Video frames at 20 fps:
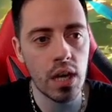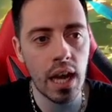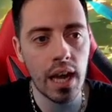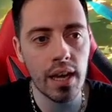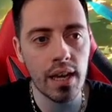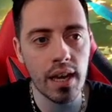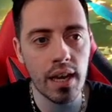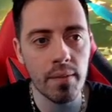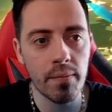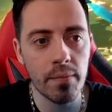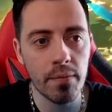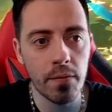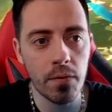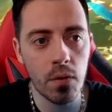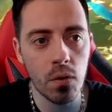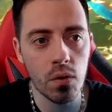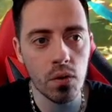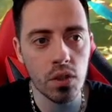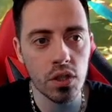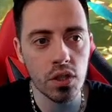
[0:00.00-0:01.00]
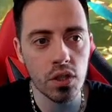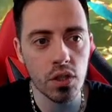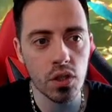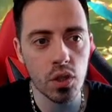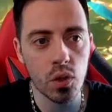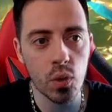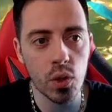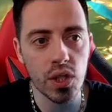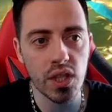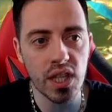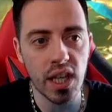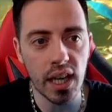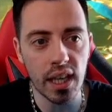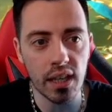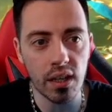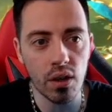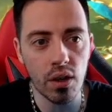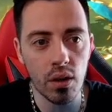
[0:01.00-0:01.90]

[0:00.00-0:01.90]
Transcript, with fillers: I am forced to attack